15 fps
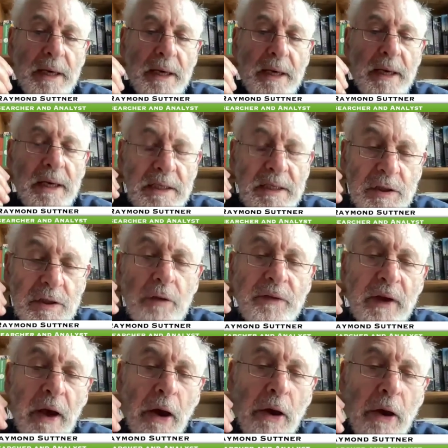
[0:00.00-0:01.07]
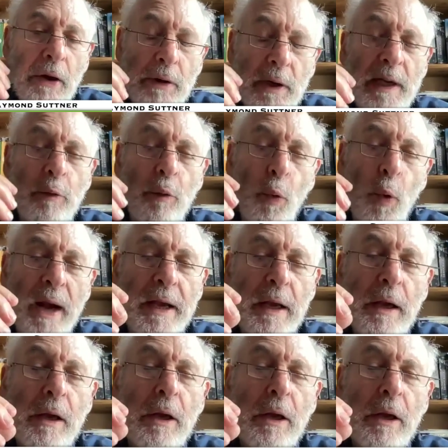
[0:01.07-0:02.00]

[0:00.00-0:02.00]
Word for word: it's not the only way